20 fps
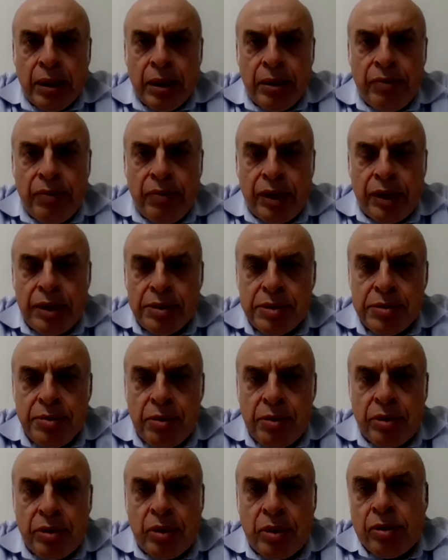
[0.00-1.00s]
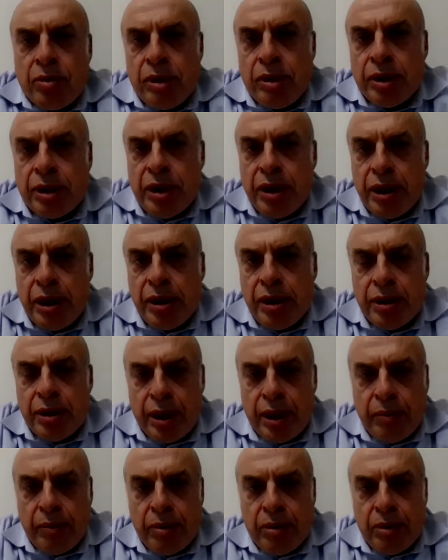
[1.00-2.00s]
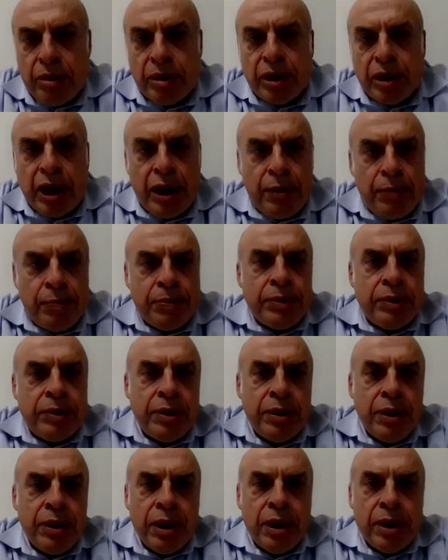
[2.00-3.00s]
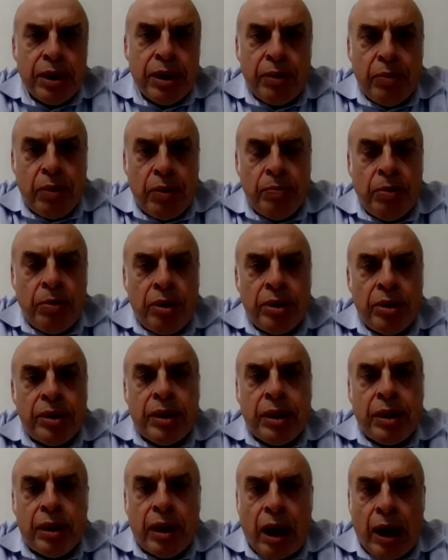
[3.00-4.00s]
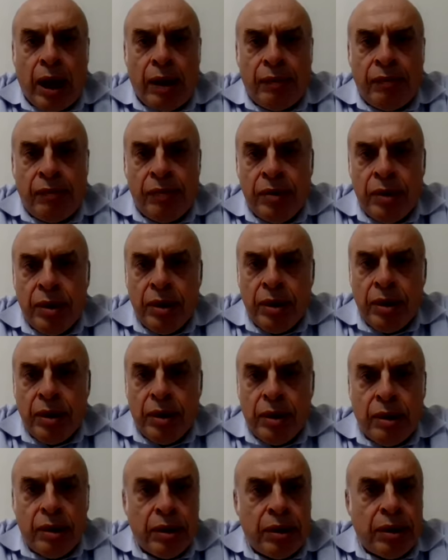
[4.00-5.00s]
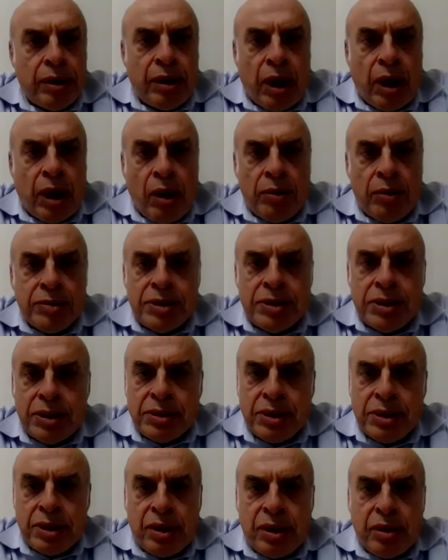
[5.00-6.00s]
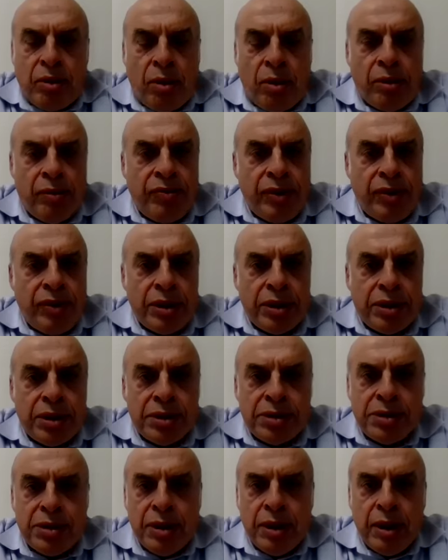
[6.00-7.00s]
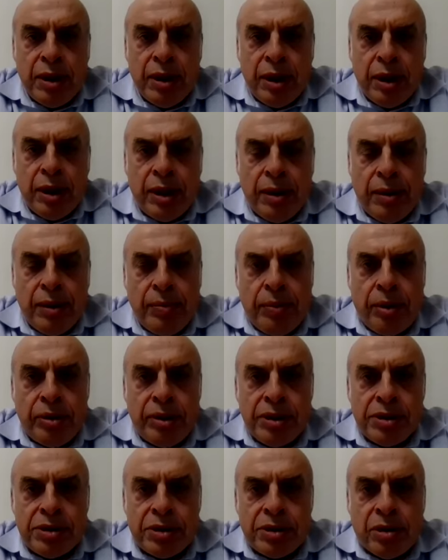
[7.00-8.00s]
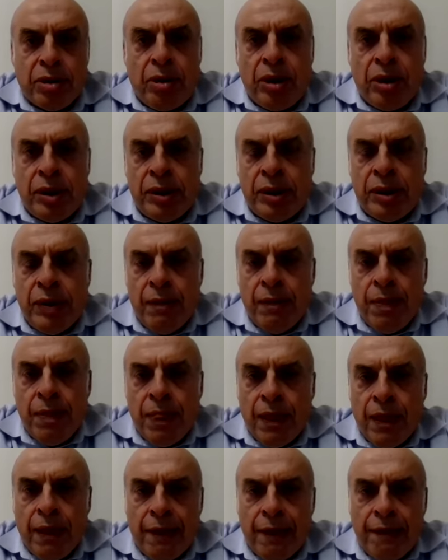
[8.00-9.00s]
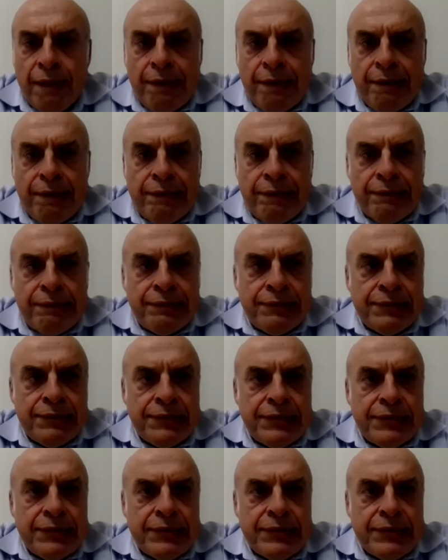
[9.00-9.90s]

victims were not only killed, they were raped, they were burnt alive, uh, the houses and the whole villages were destroyed. Uh,